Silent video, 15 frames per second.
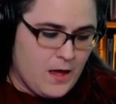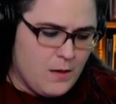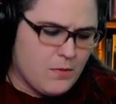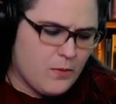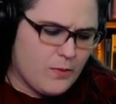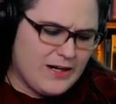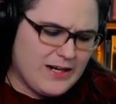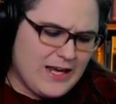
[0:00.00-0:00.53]

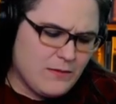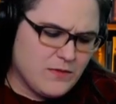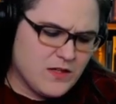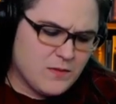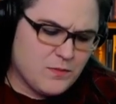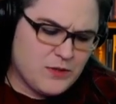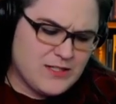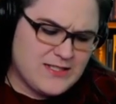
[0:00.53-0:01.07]
But when it came to
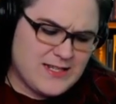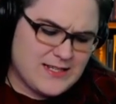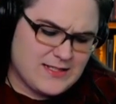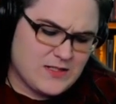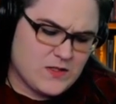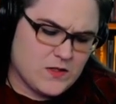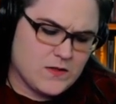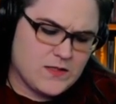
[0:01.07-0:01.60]
the
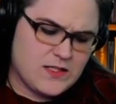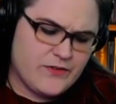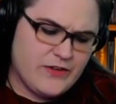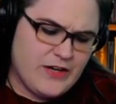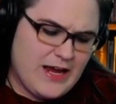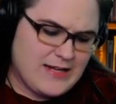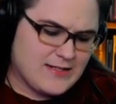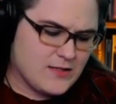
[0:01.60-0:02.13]
princess's turn to give
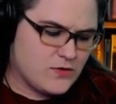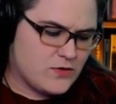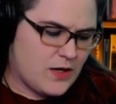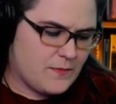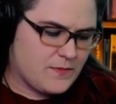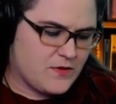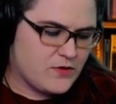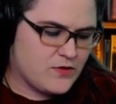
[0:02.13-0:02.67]
an acid
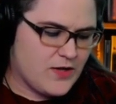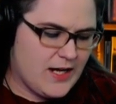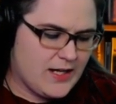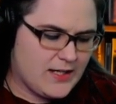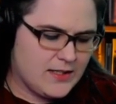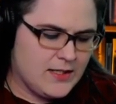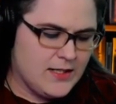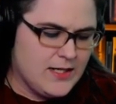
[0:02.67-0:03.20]
drop to the
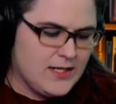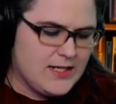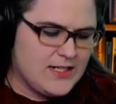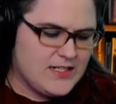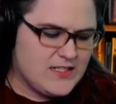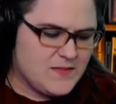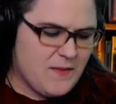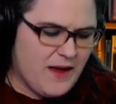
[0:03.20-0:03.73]
dragon,
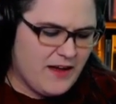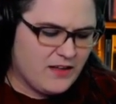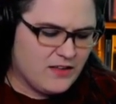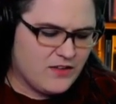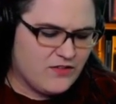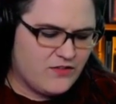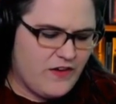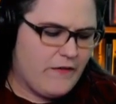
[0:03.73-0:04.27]
he smiled
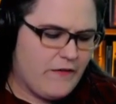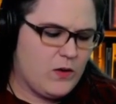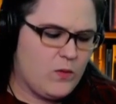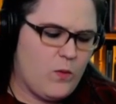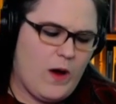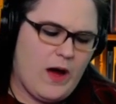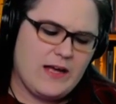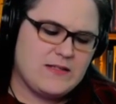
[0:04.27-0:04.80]
a very
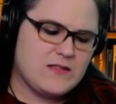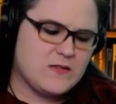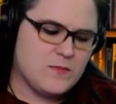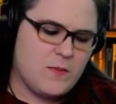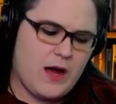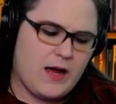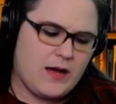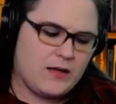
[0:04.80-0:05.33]
wide
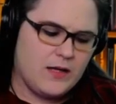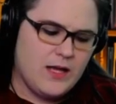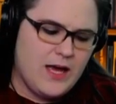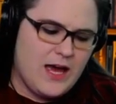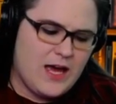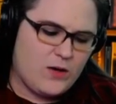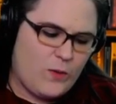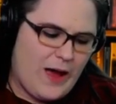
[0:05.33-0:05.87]
smile,
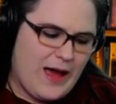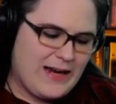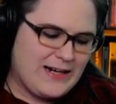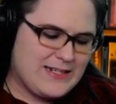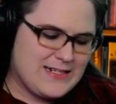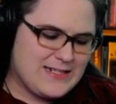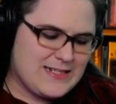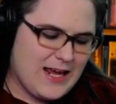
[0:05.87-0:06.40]
and wagged
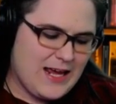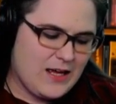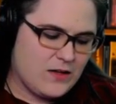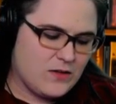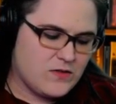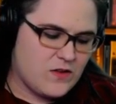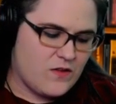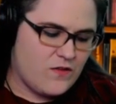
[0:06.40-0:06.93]
his
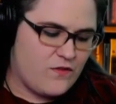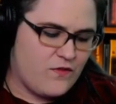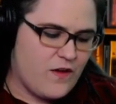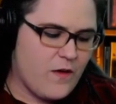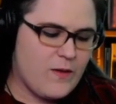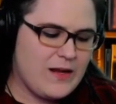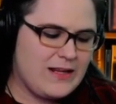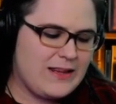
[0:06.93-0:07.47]
tail to the
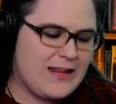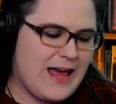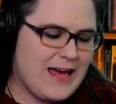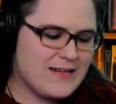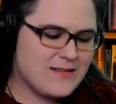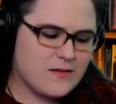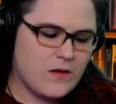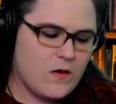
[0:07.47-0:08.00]
very
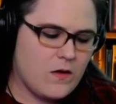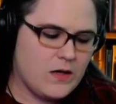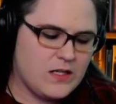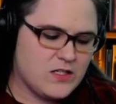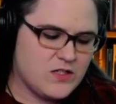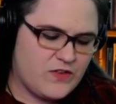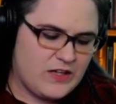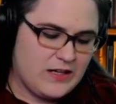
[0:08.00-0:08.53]
last long
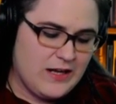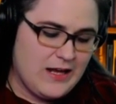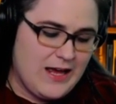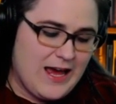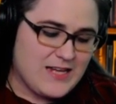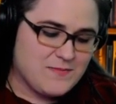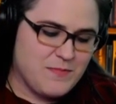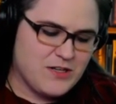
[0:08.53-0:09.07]
inch of it,
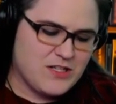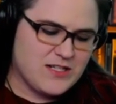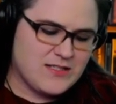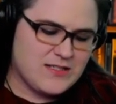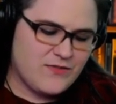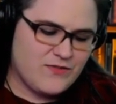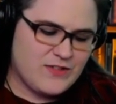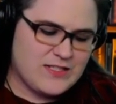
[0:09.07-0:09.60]
as much
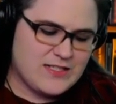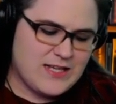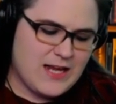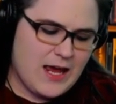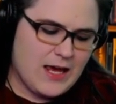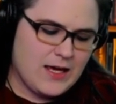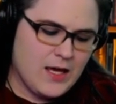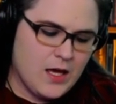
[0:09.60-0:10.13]
as if to
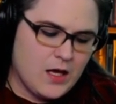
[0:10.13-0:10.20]
say,